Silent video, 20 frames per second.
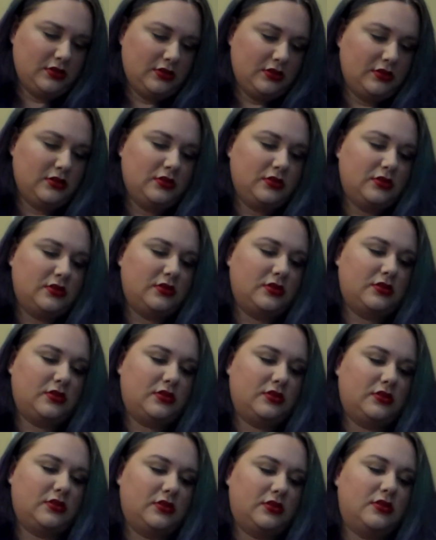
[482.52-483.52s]

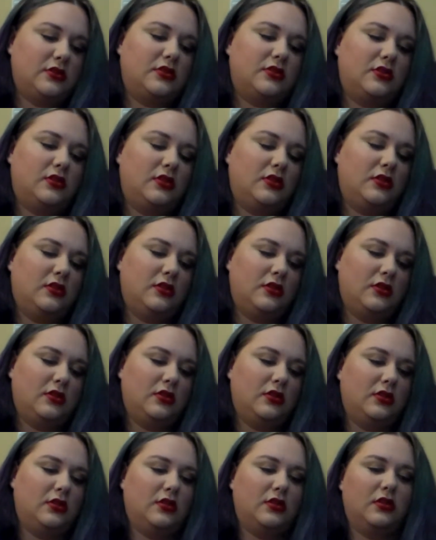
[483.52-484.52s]

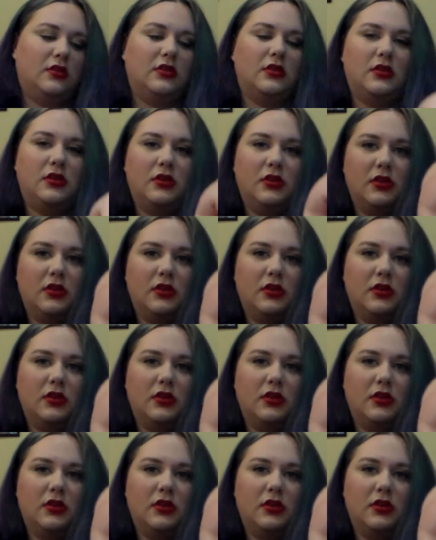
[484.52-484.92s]
No one is speaking in this clip.